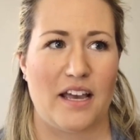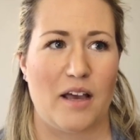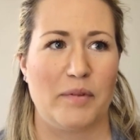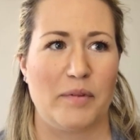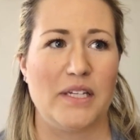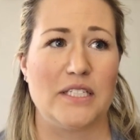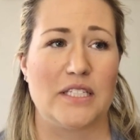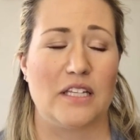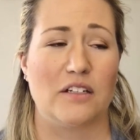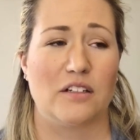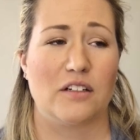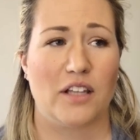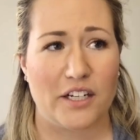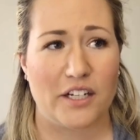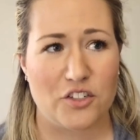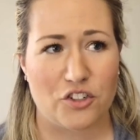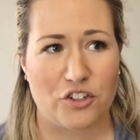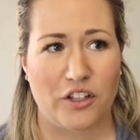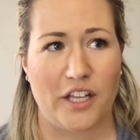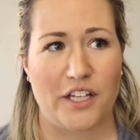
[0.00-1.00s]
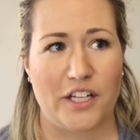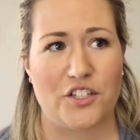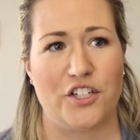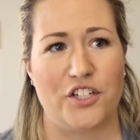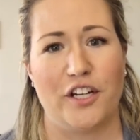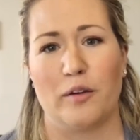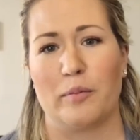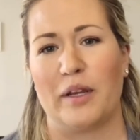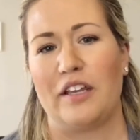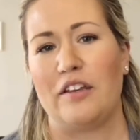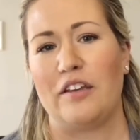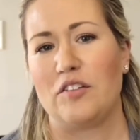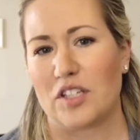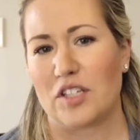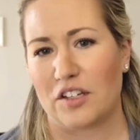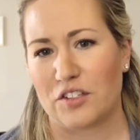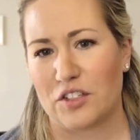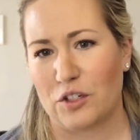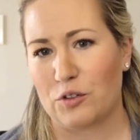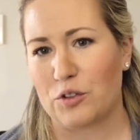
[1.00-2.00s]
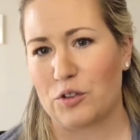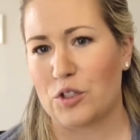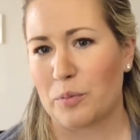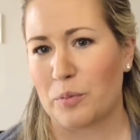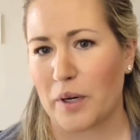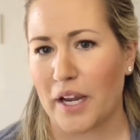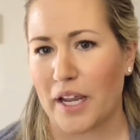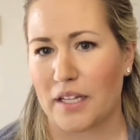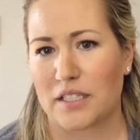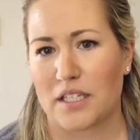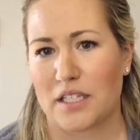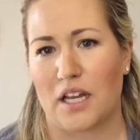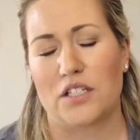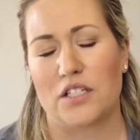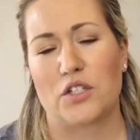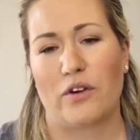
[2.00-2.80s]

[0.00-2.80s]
he's an electrical engineer, but he was also super hands-on.